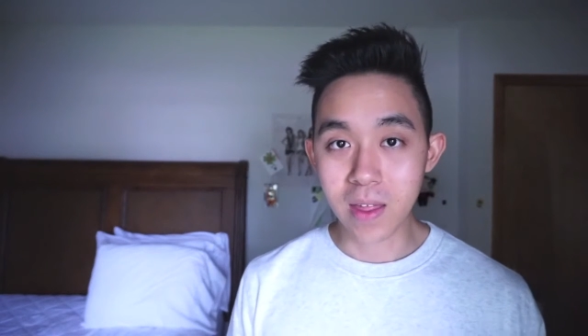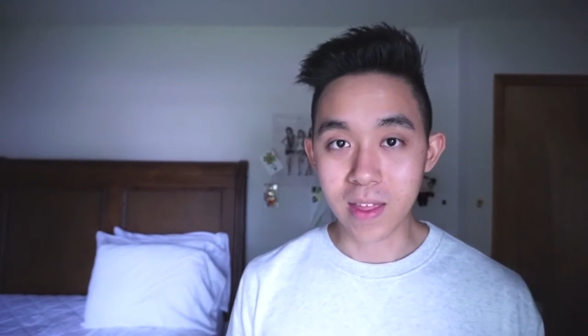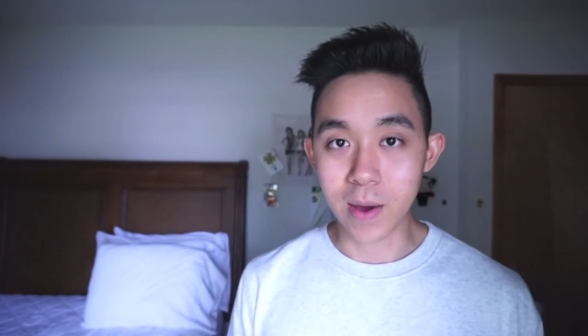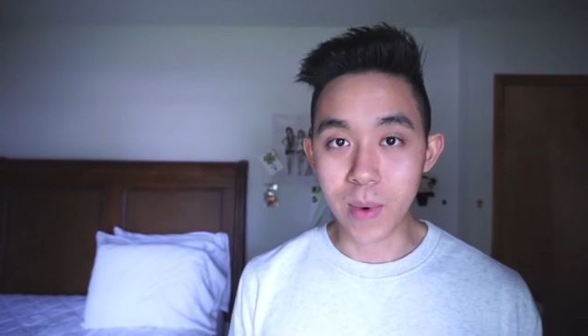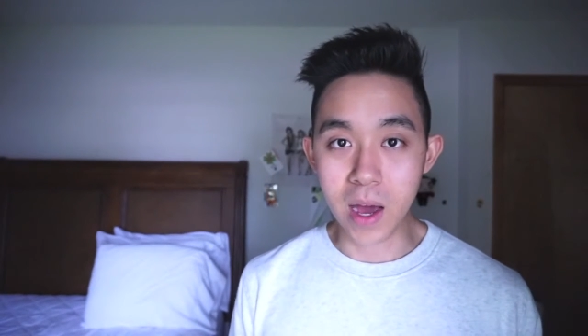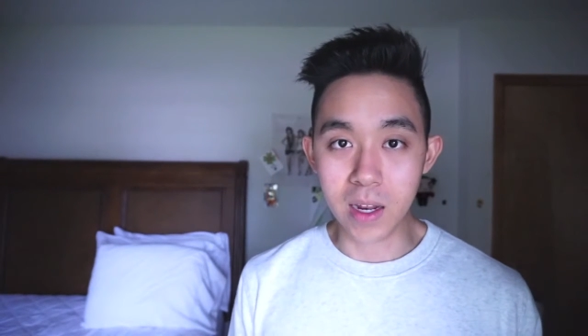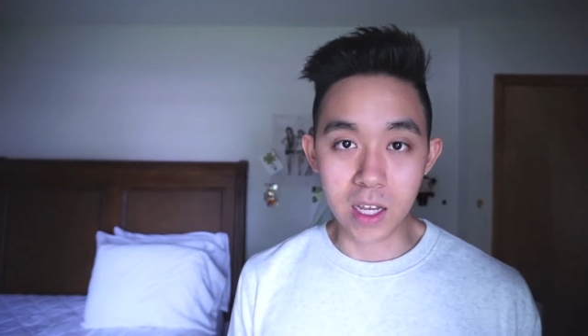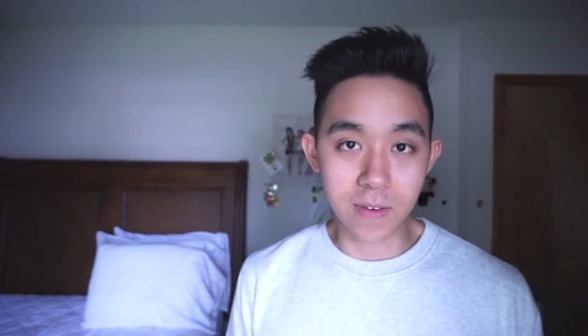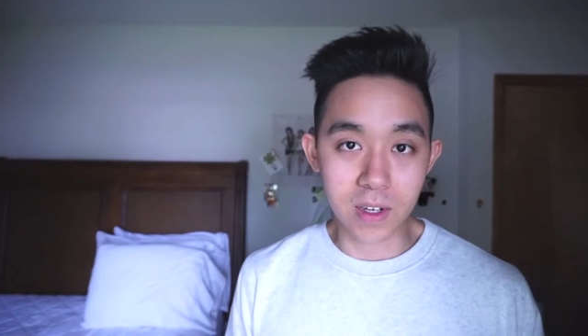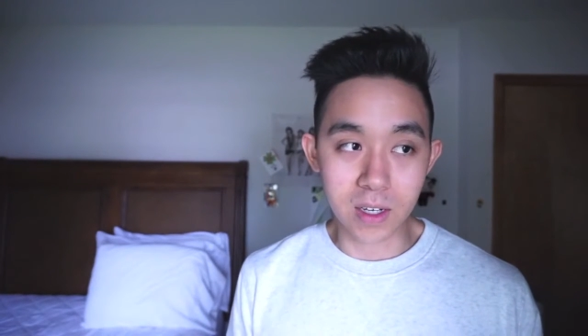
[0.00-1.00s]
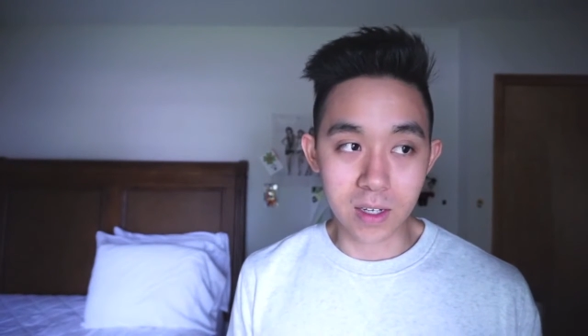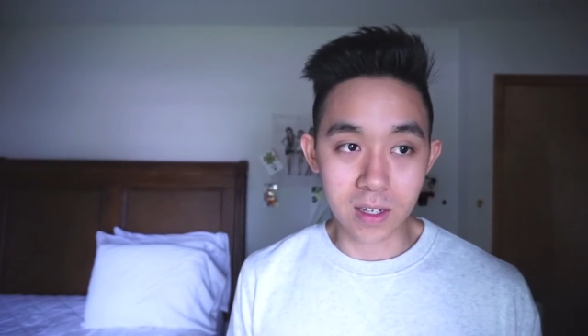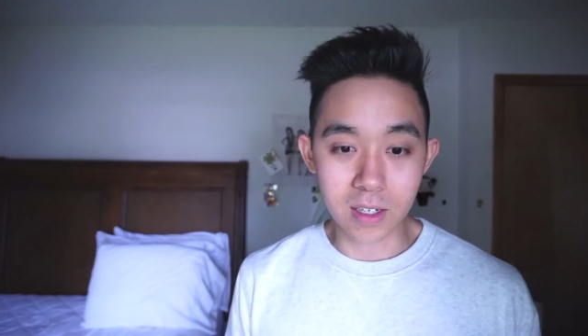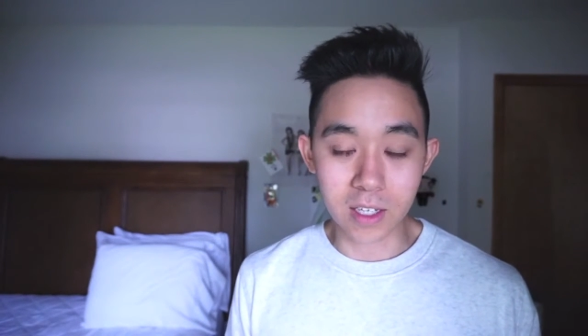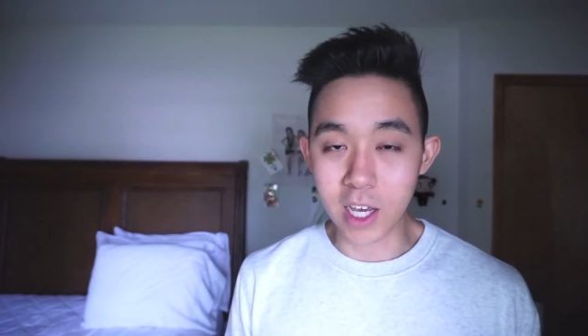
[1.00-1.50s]
They might even
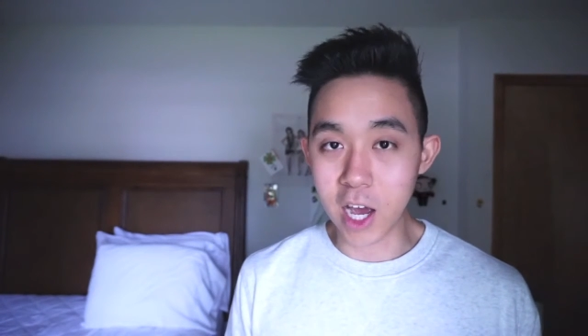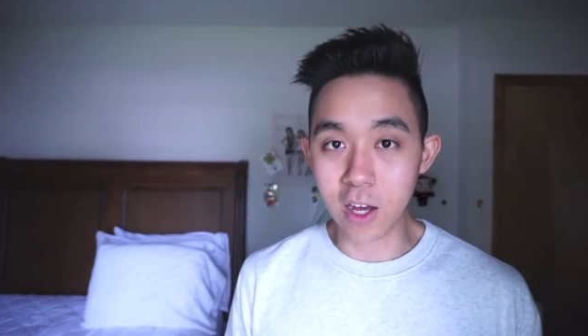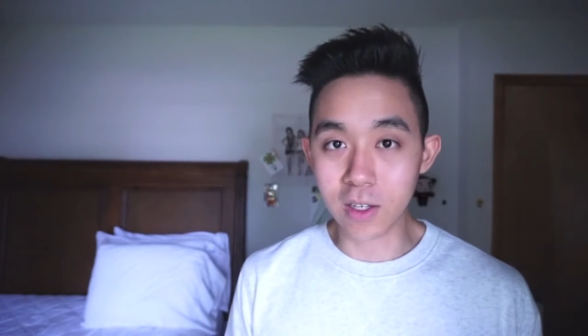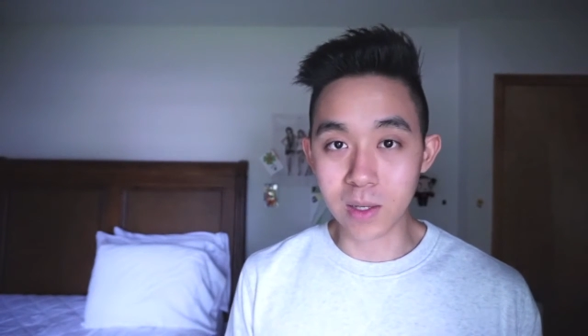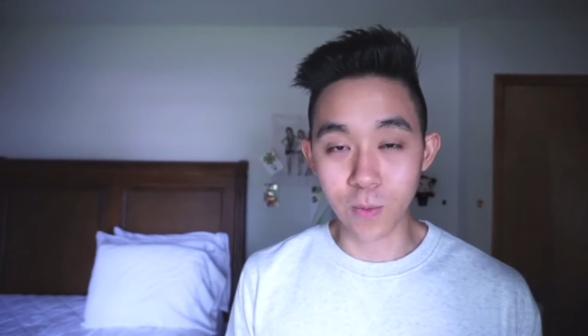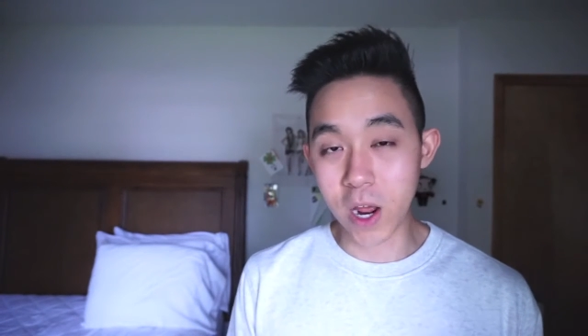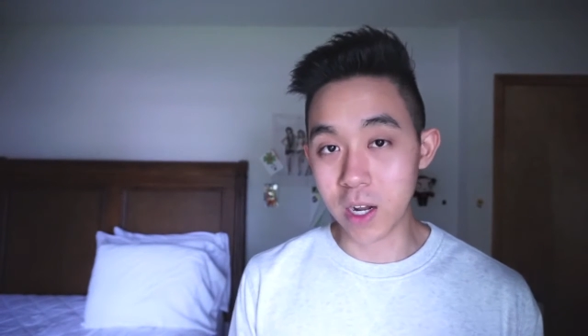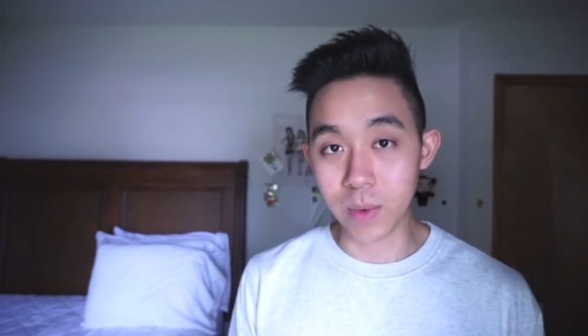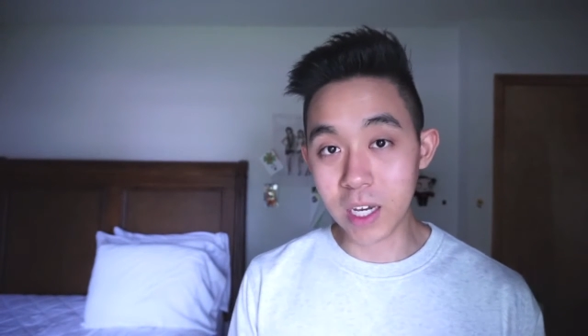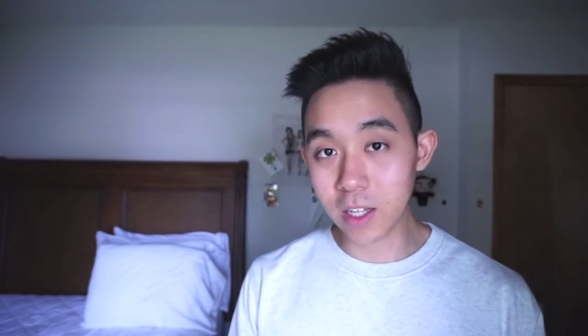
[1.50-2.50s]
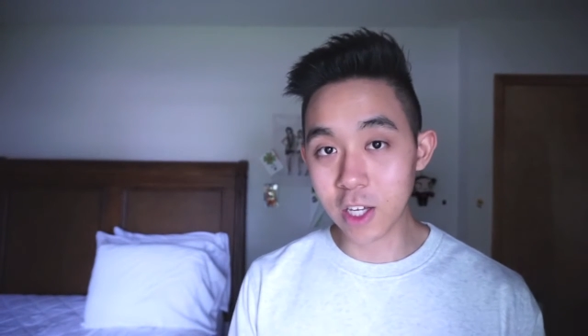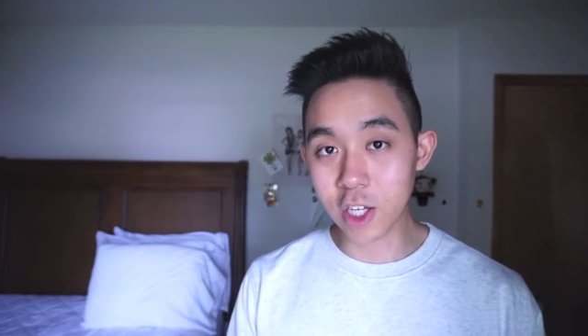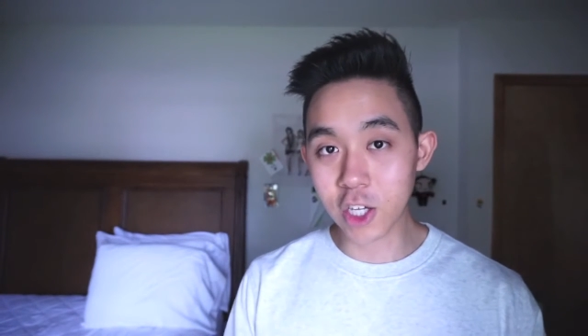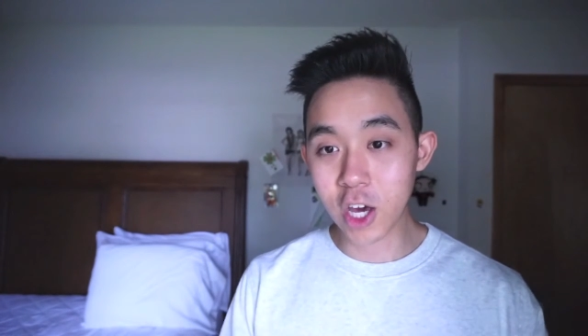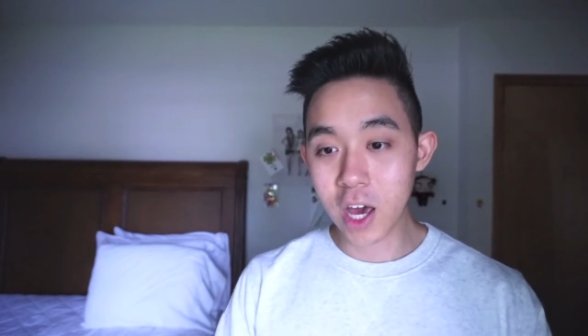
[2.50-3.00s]
yell some random English